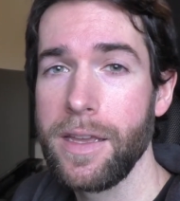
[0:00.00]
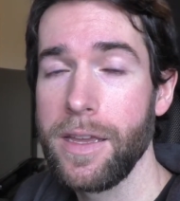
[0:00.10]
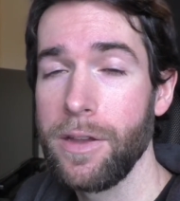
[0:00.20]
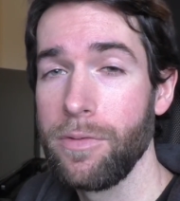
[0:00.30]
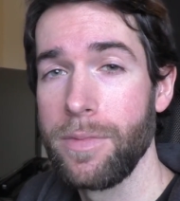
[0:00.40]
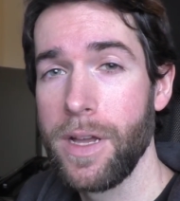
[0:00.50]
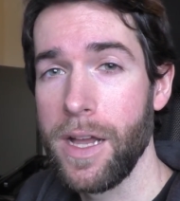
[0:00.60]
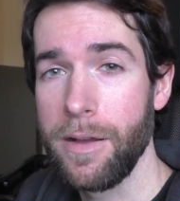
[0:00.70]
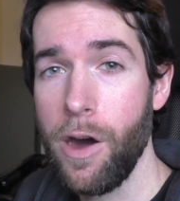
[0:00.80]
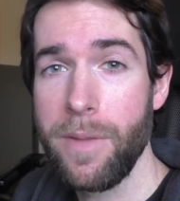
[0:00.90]
a uh,
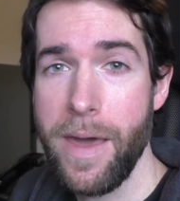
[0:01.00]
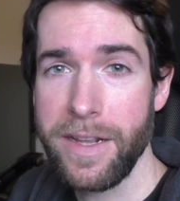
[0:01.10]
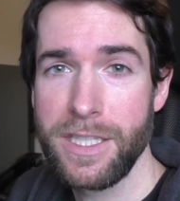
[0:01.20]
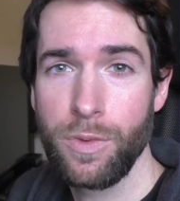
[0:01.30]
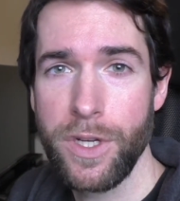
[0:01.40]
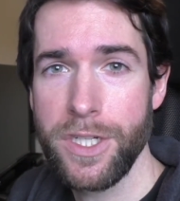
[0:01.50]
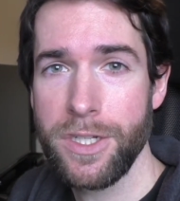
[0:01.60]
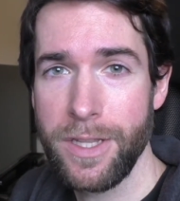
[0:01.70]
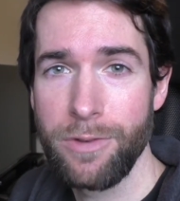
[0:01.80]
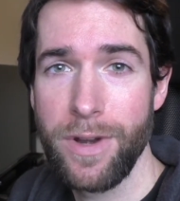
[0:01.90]
automatic switch like